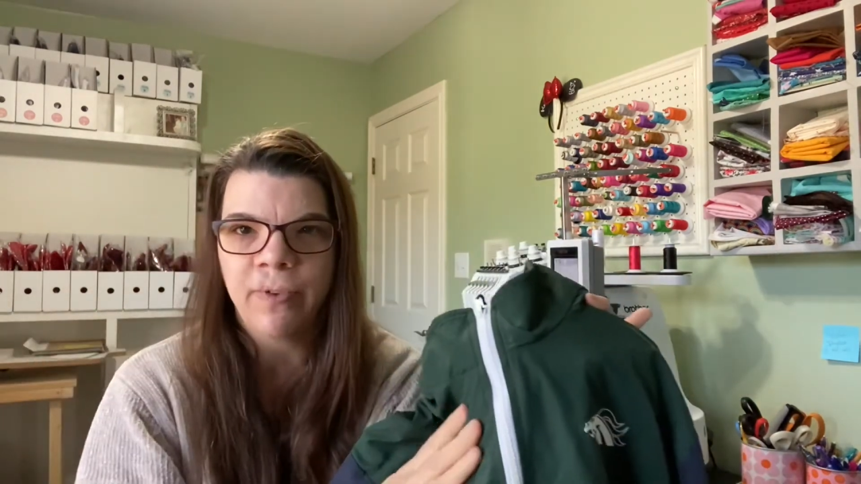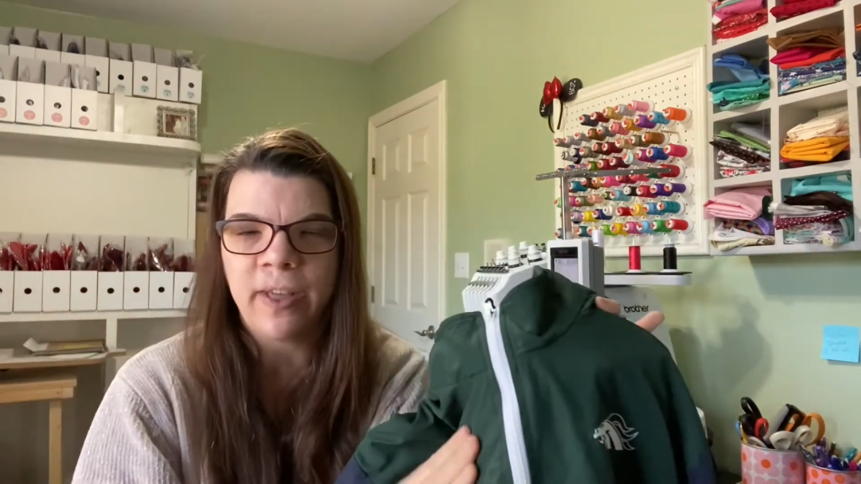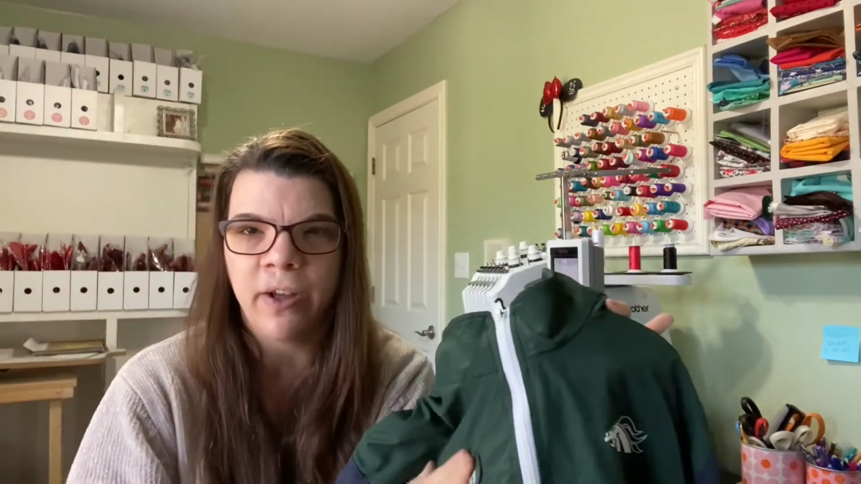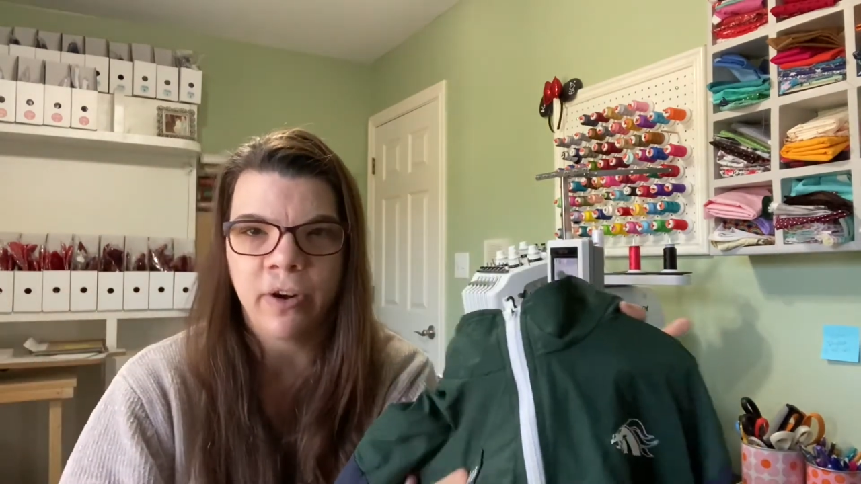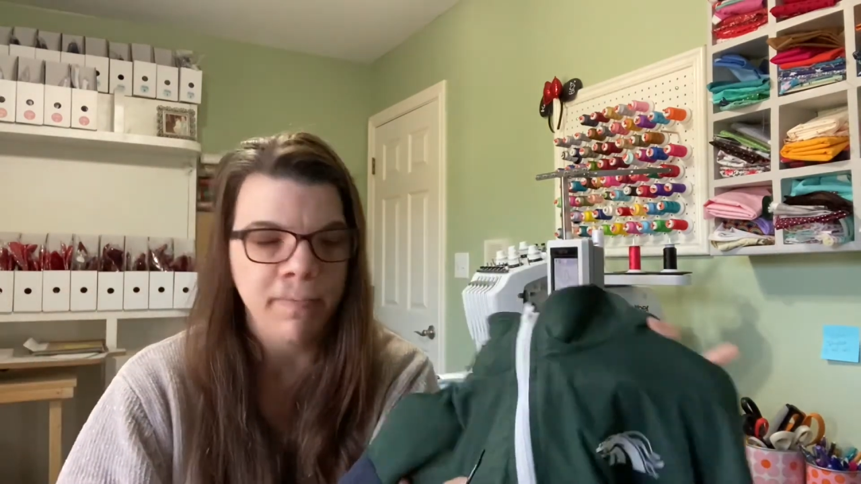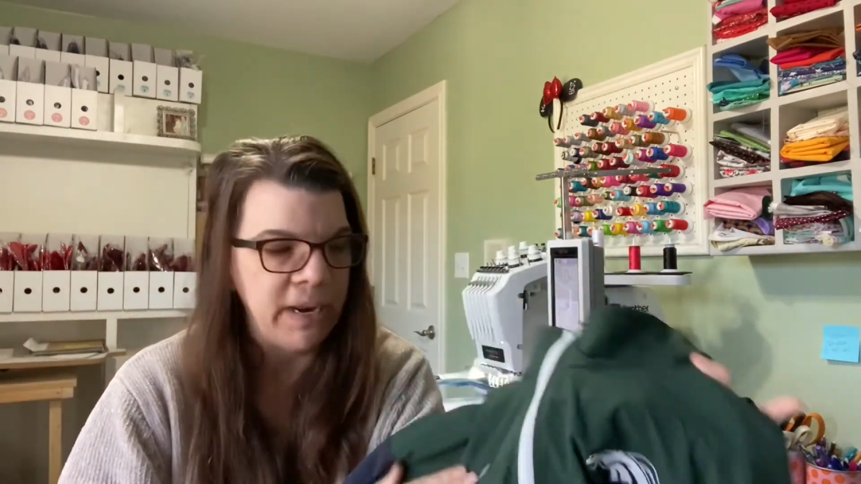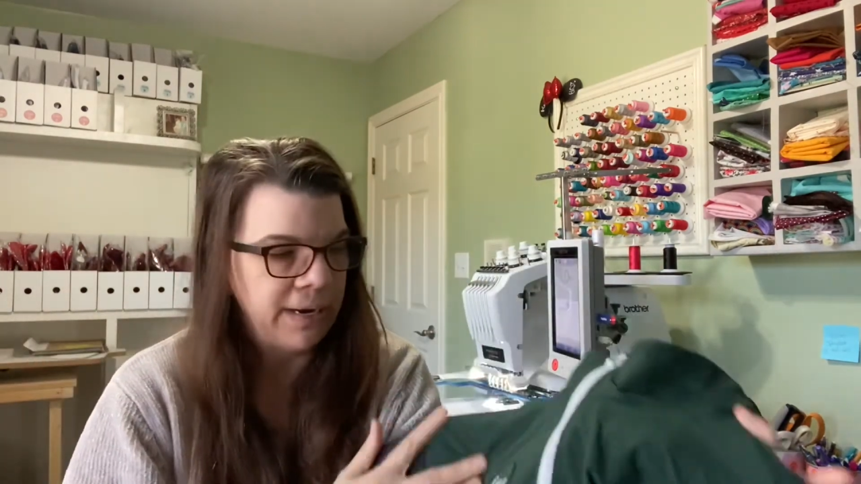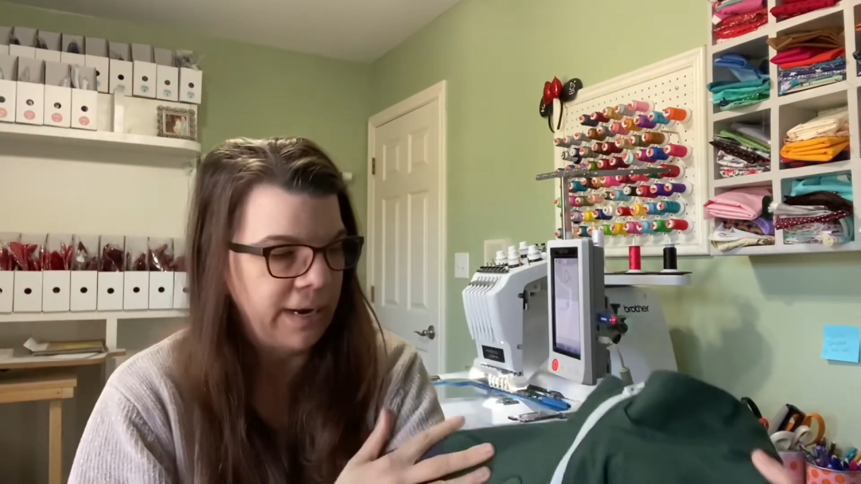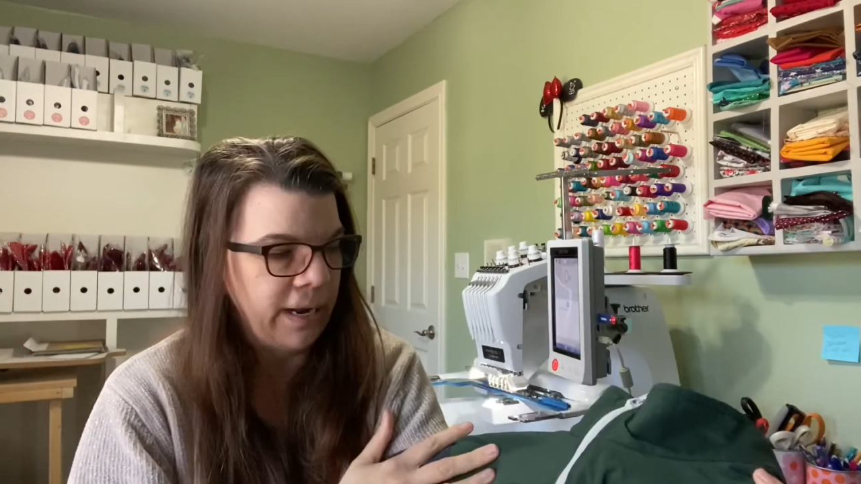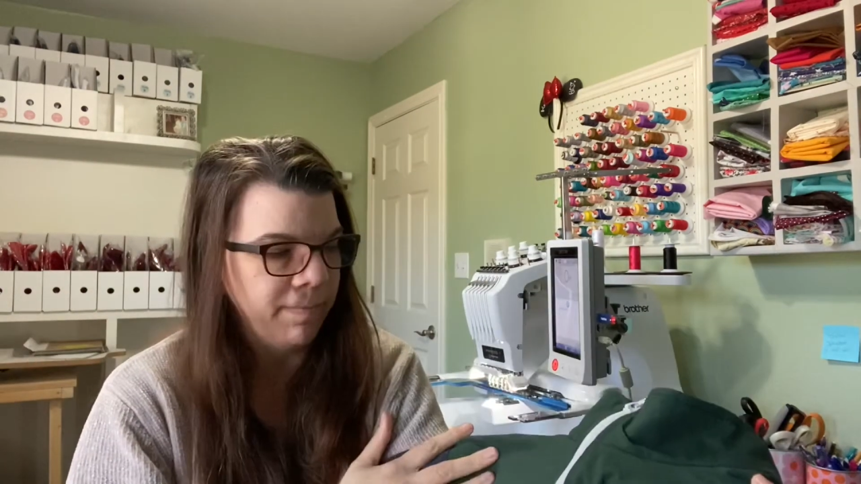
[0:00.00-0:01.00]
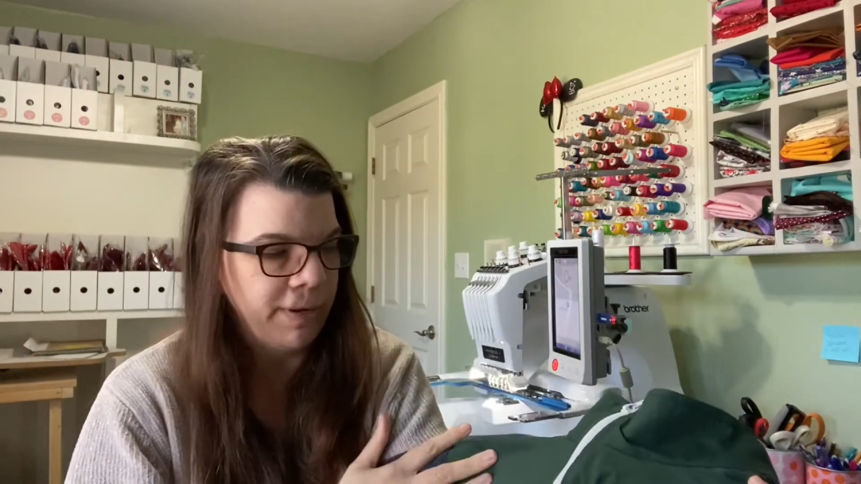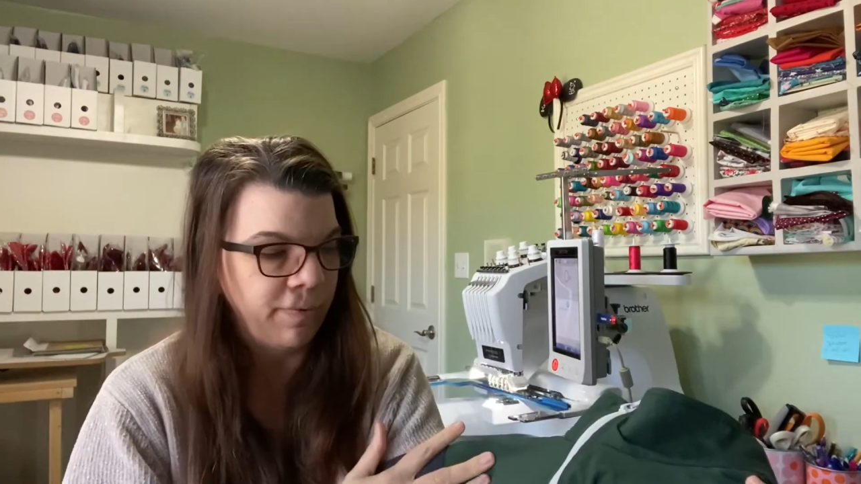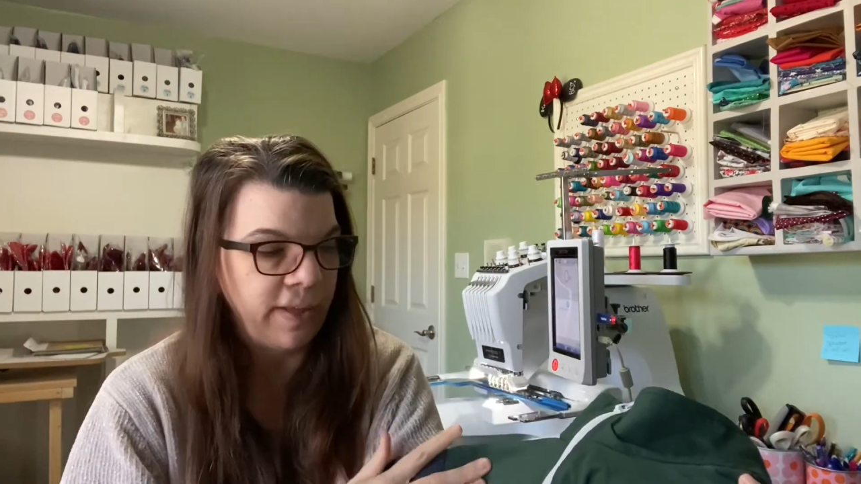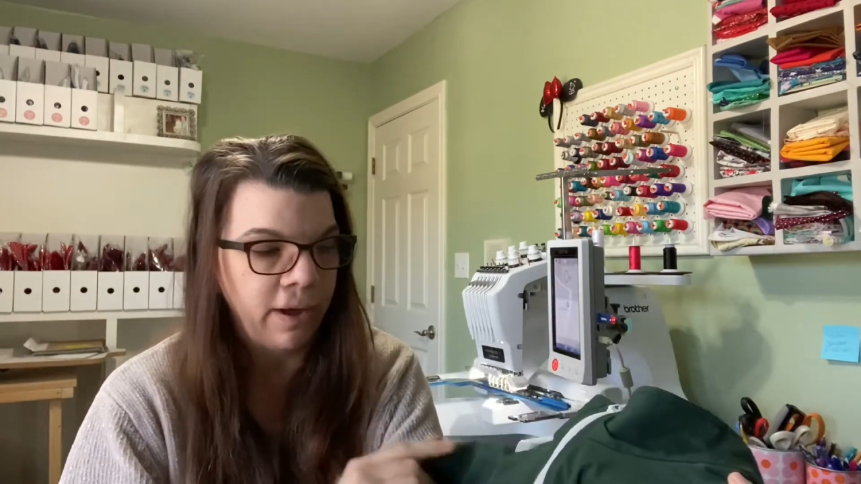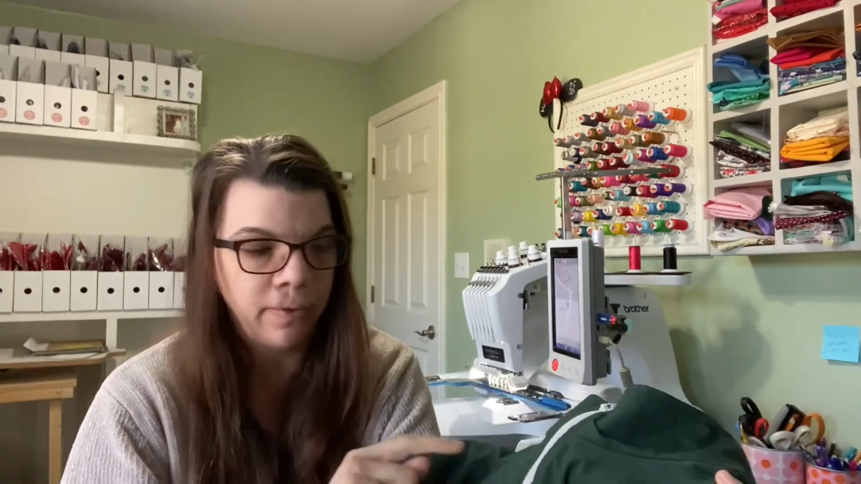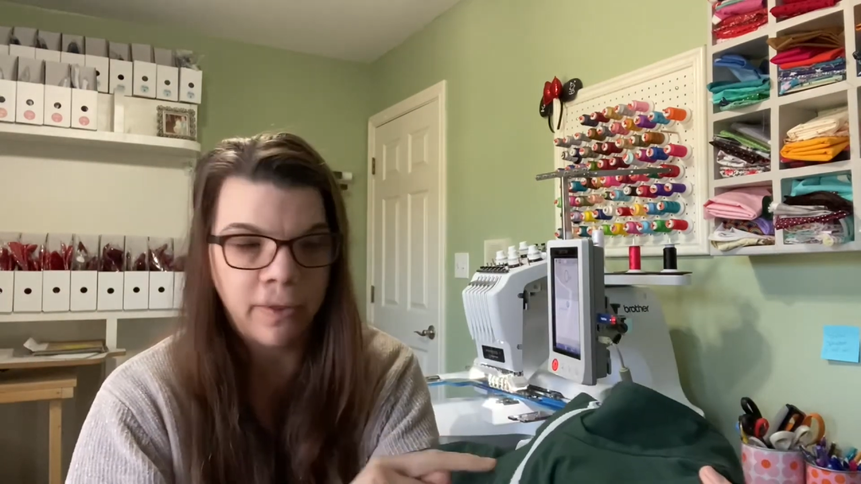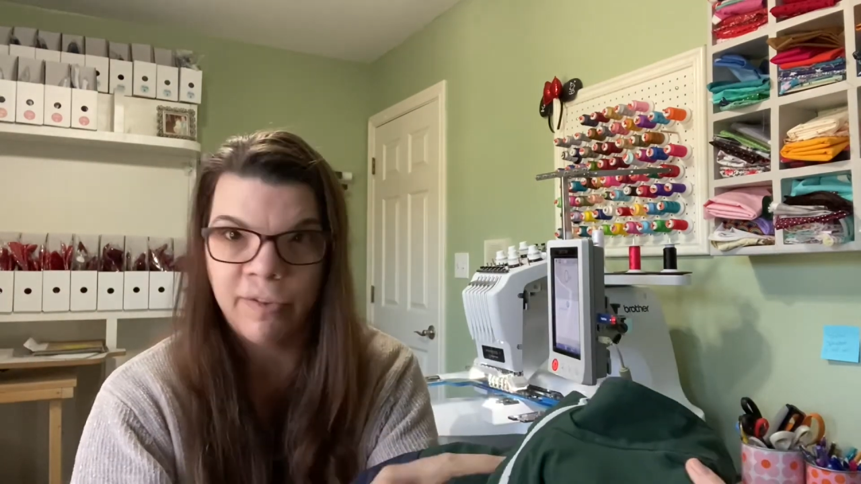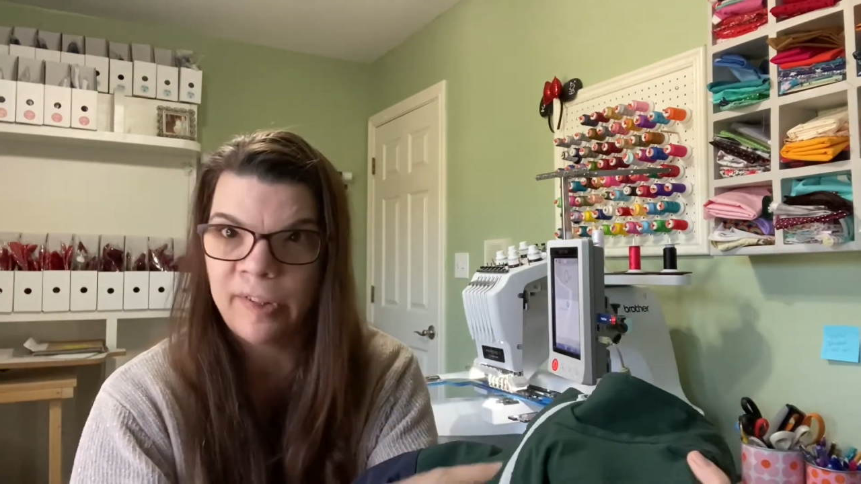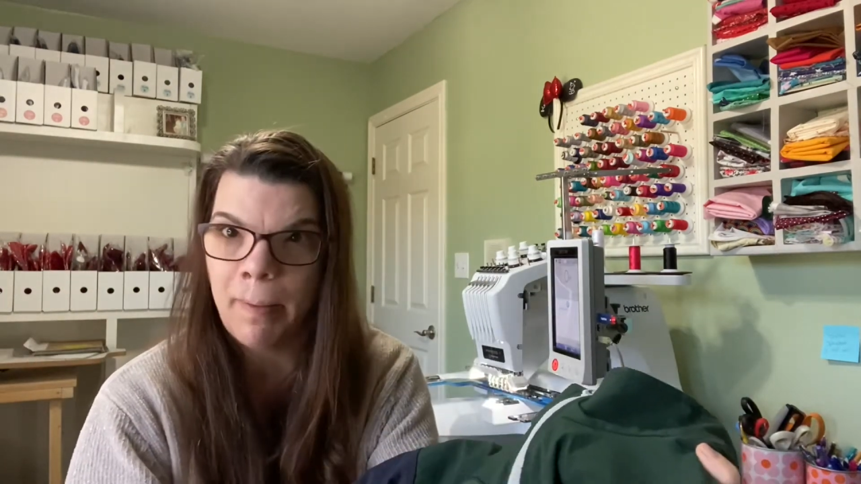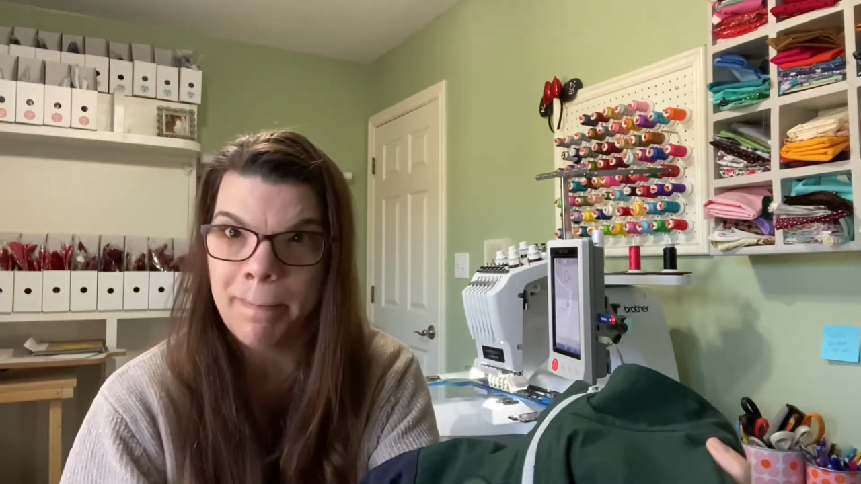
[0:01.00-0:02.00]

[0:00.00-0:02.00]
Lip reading: without her maiden name and without those